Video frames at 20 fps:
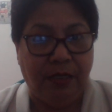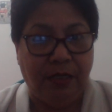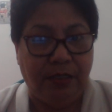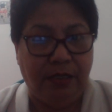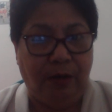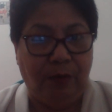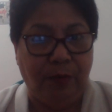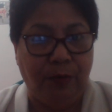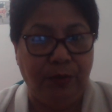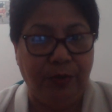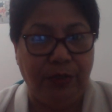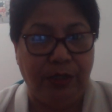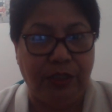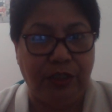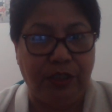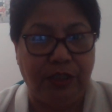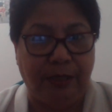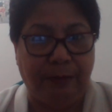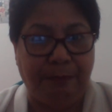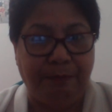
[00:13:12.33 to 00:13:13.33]
the
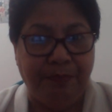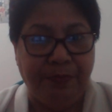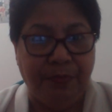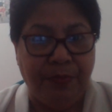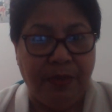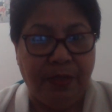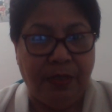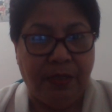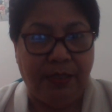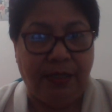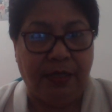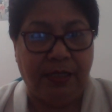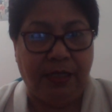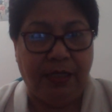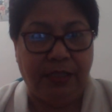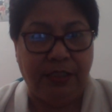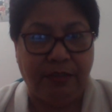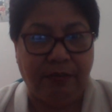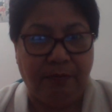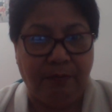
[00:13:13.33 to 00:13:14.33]
ownership, the
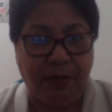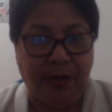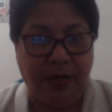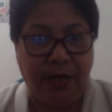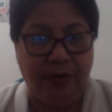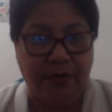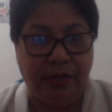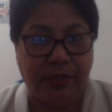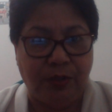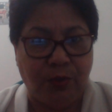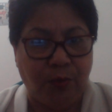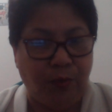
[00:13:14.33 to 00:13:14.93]
custom clearance.